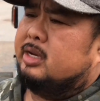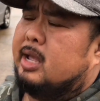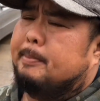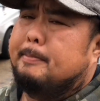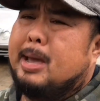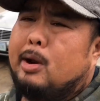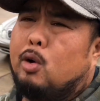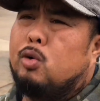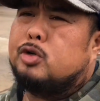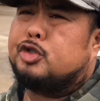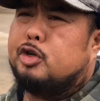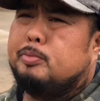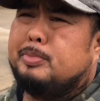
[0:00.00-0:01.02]
The metal
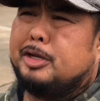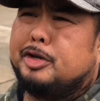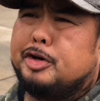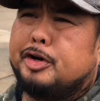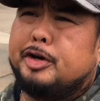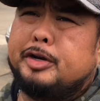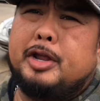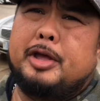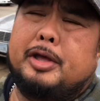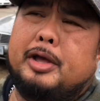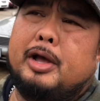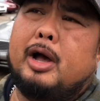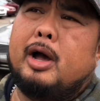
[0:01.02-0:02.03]
should be good.
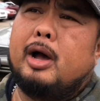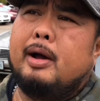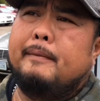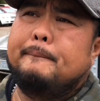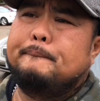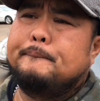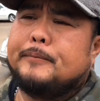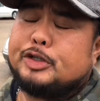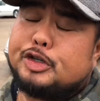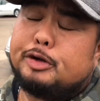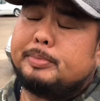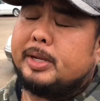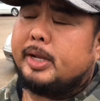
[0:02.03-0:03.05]

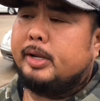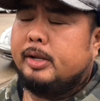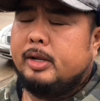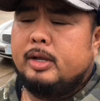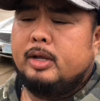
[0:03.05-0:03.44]
Should be,